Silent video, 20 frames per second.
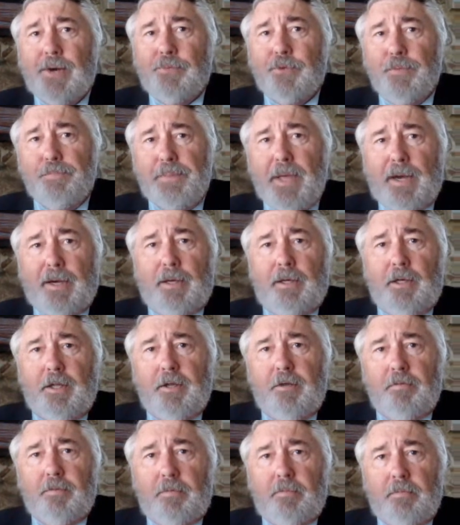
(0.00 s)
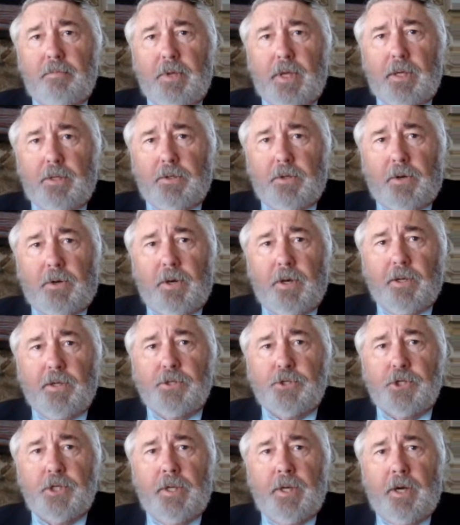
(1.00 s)
repeatedly at
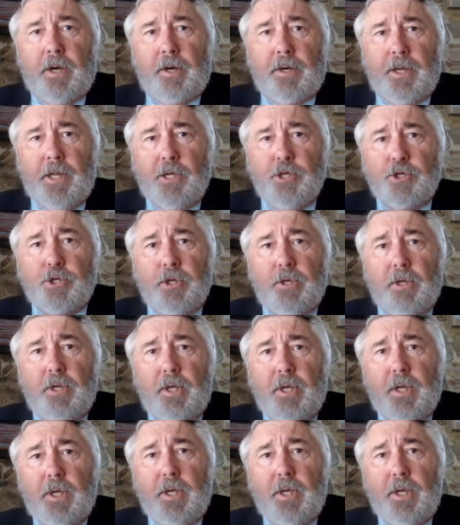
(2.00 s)
targets in our nation.